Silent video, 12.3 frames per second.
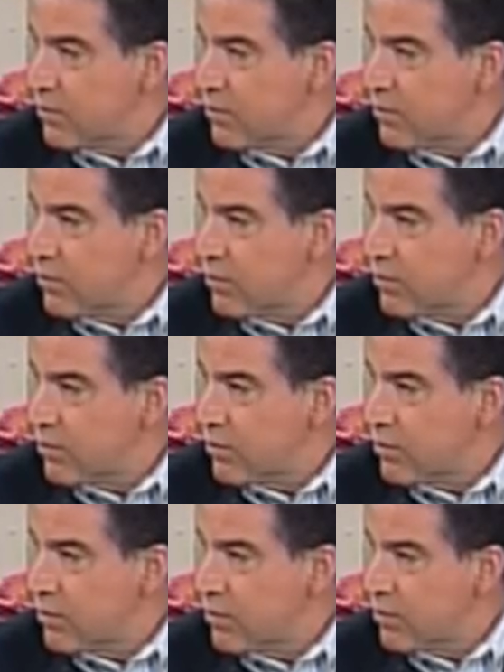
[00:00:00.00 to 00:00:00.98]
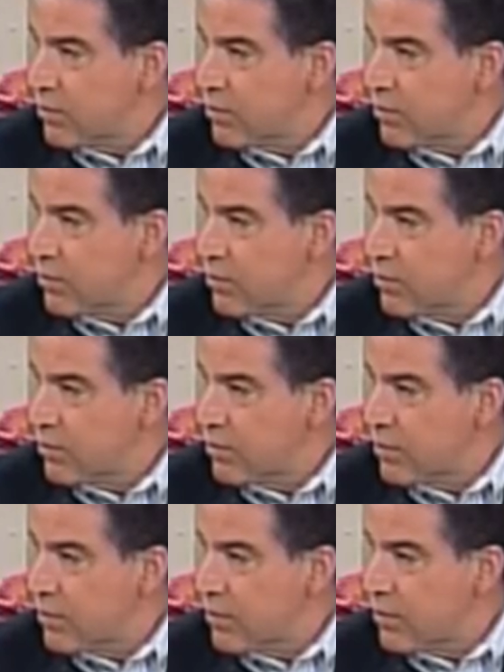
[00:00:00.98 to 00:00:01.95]

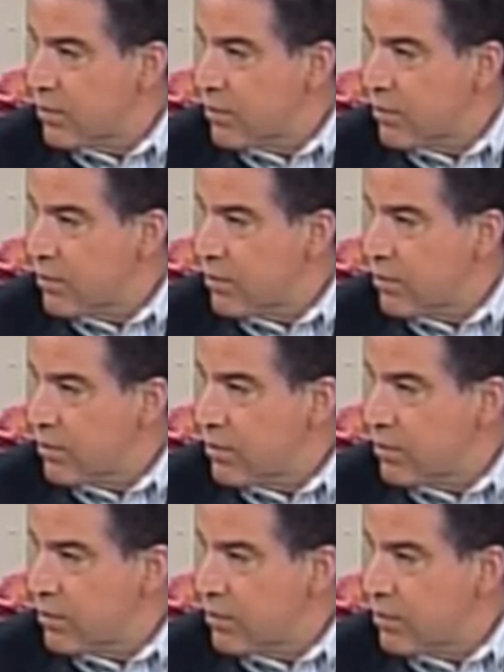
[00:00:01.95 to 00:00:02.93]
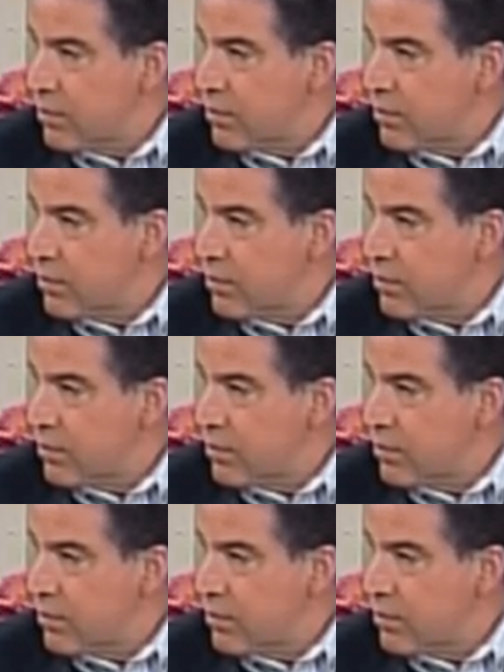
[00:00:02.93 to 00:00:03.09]
(not speaking)